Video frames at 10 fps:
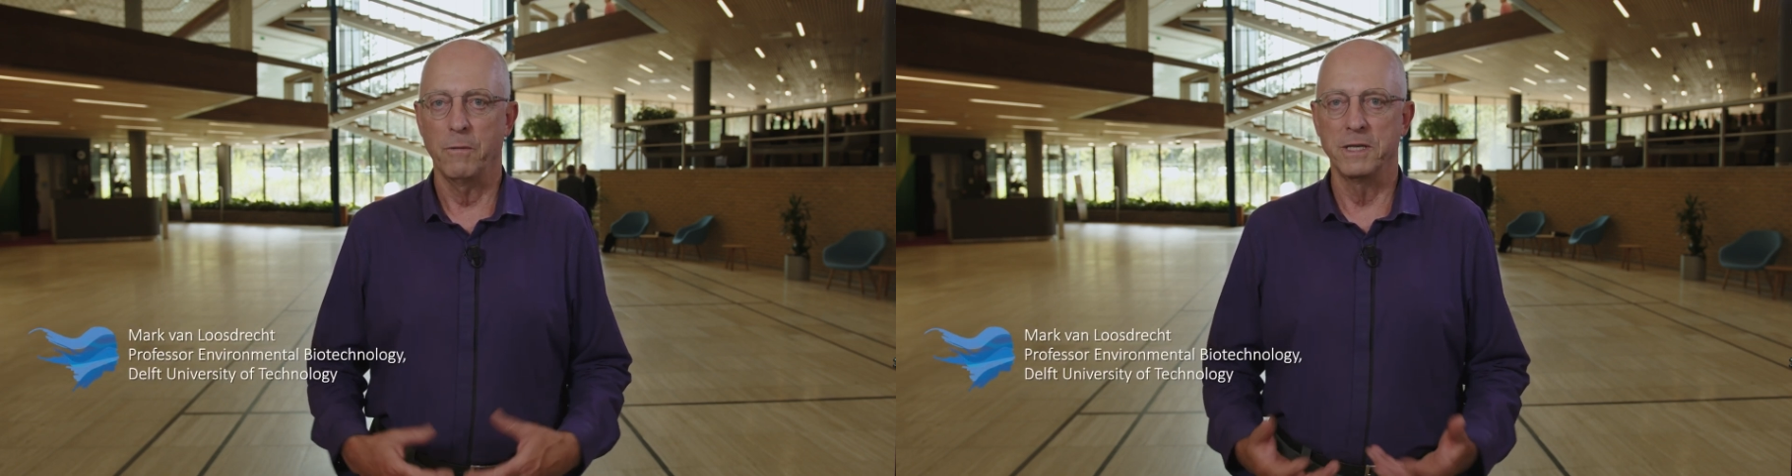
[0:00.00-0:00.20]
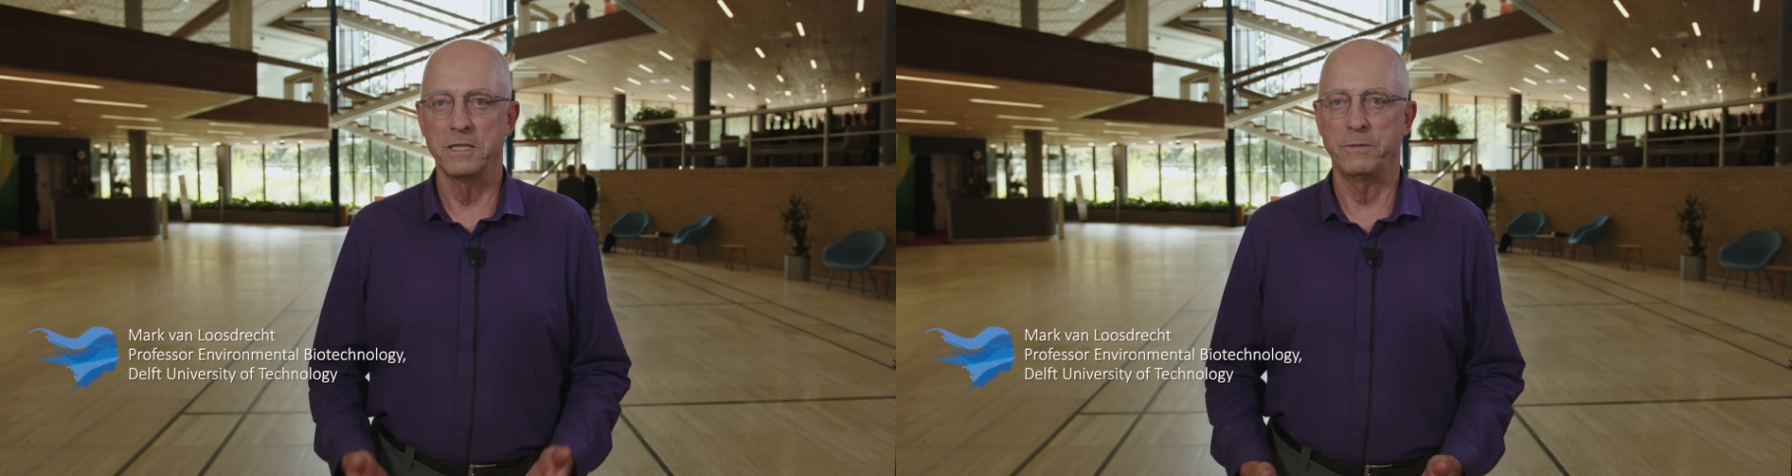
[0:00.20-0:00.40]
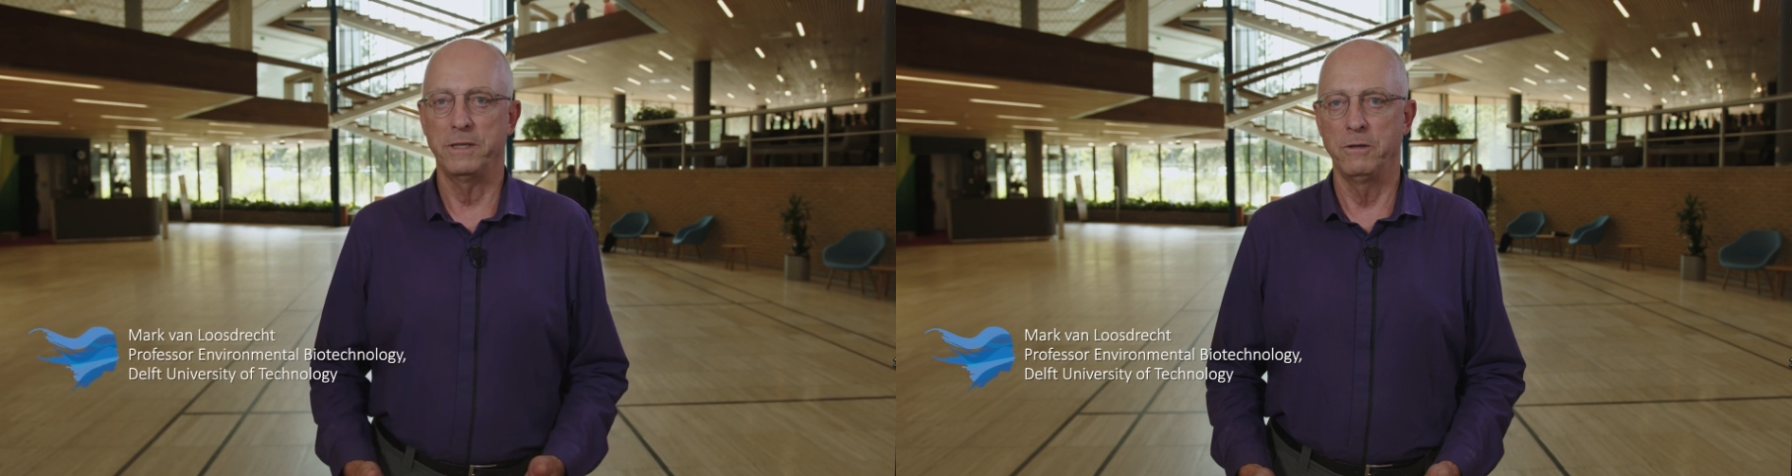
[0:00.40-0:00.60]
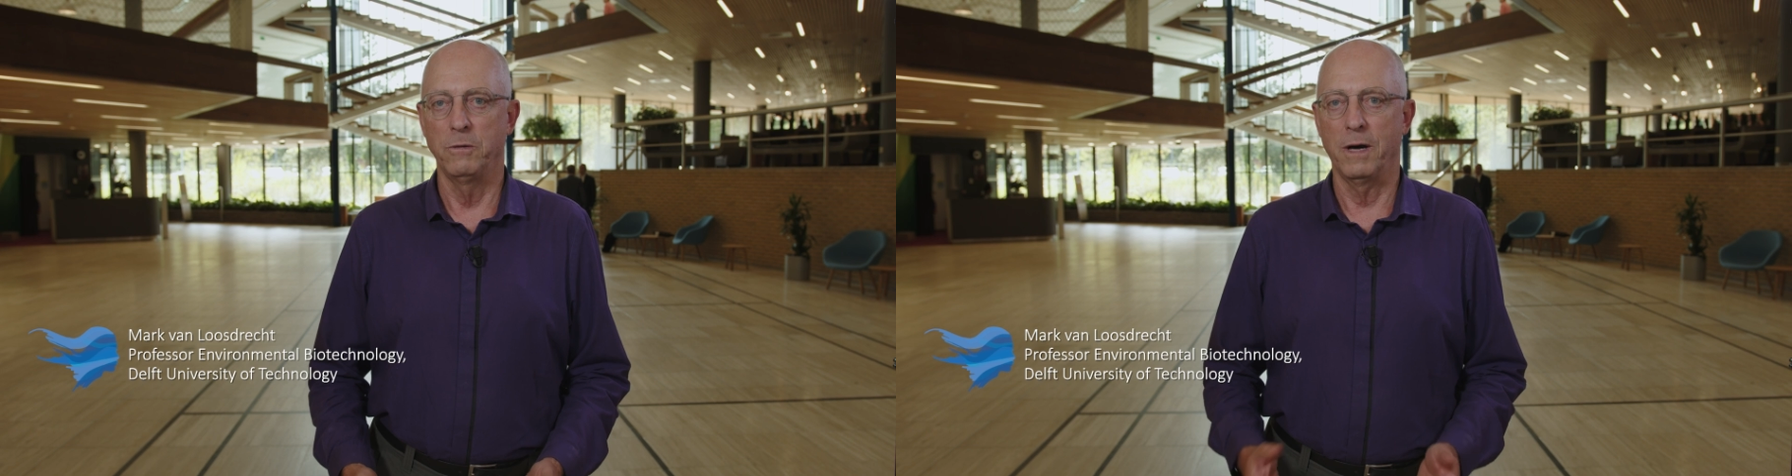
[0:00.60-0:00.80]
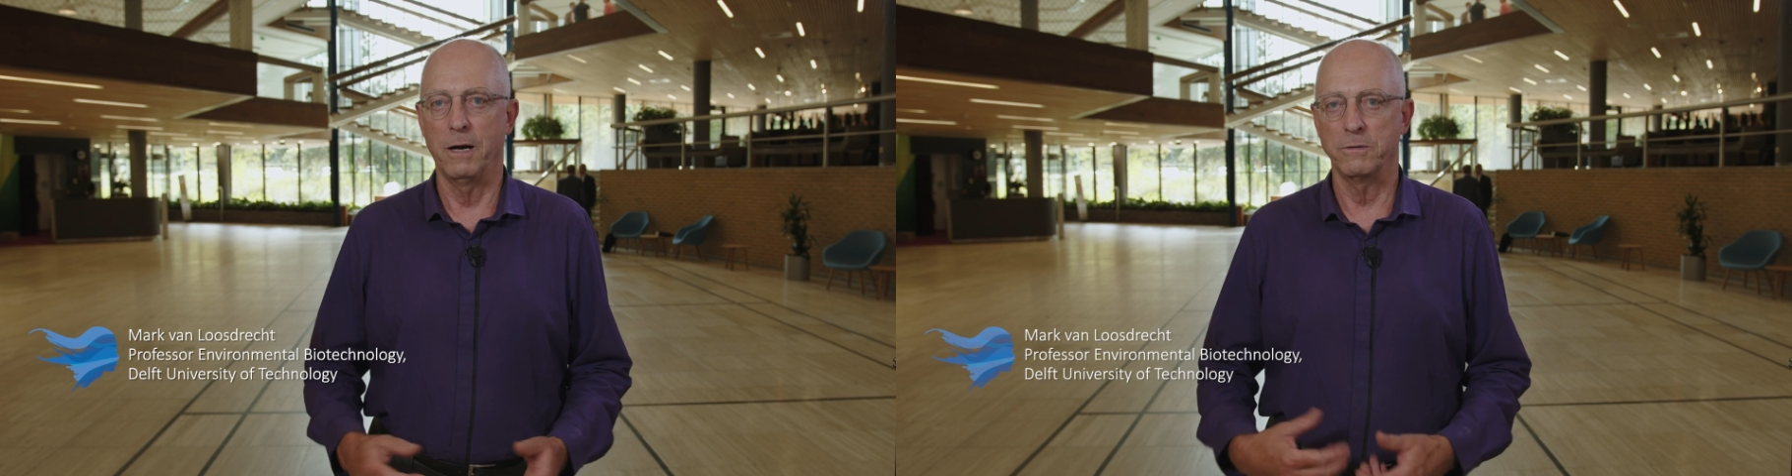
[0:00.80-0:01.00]
And once we
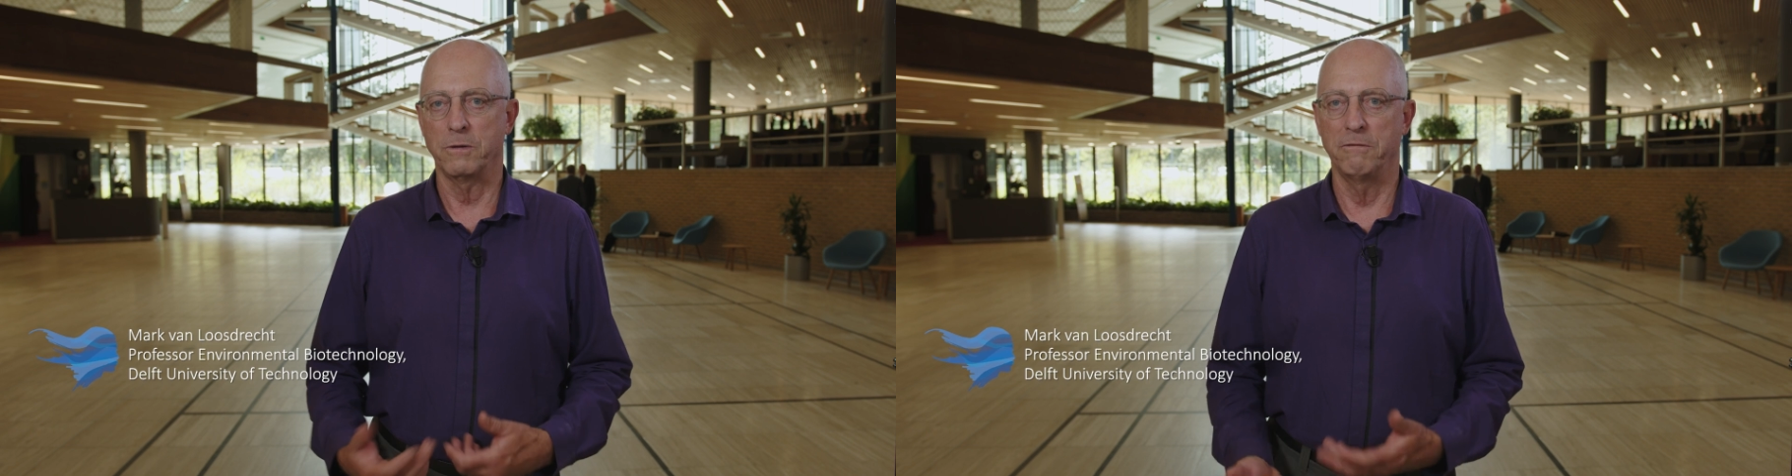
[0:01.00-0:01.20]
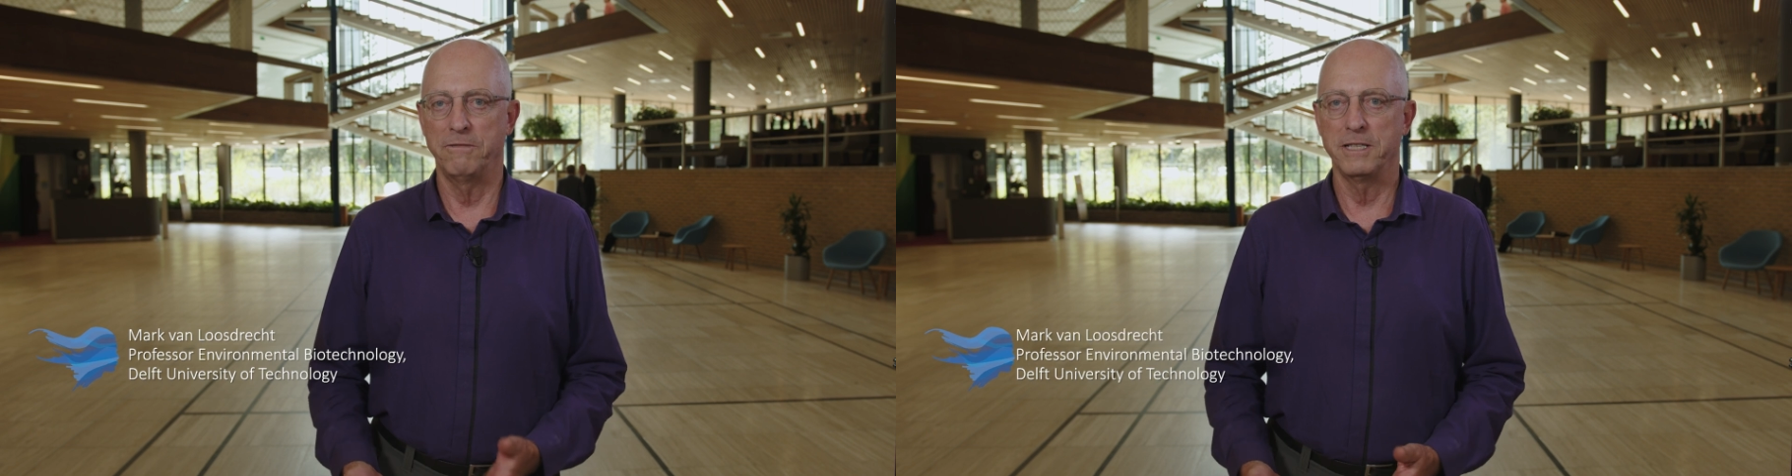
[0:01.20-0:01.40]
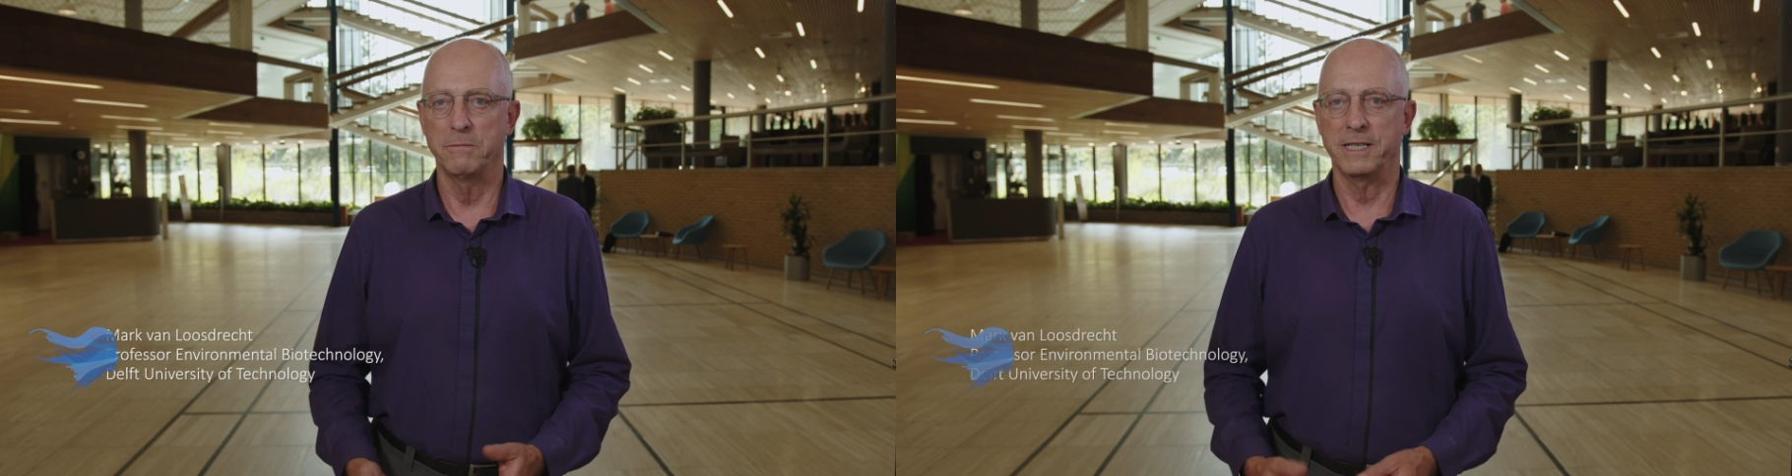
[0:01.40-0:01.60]
knew how to convince